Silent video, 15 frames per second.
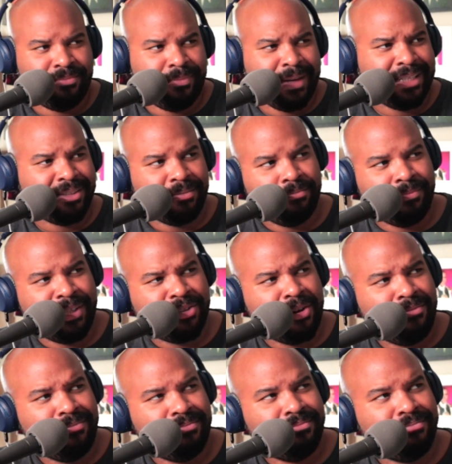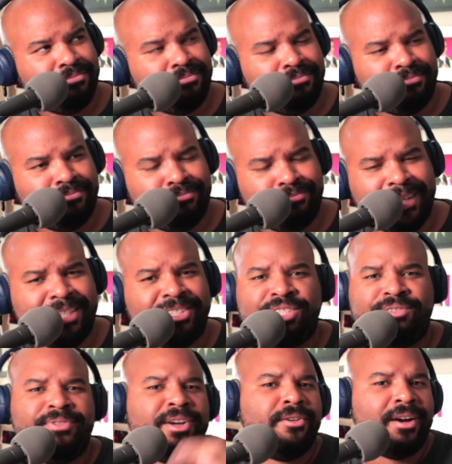Mezco,
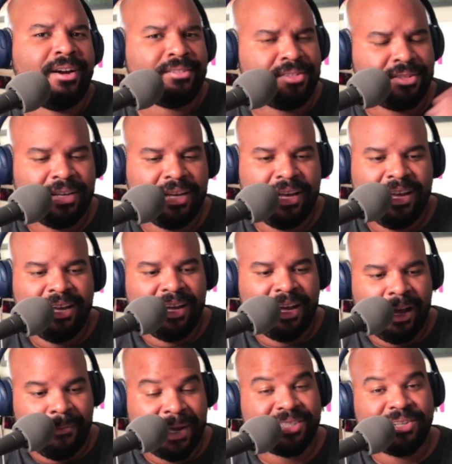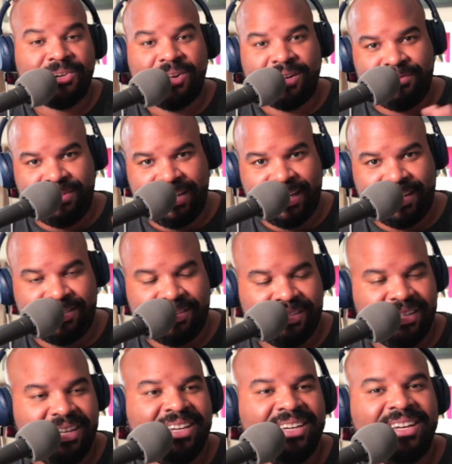SH Figure Arts. I'm asking all of you guys.
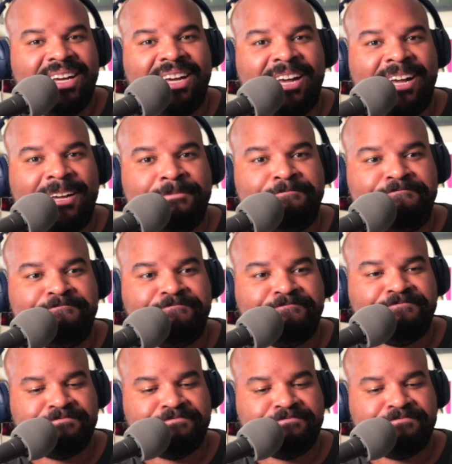You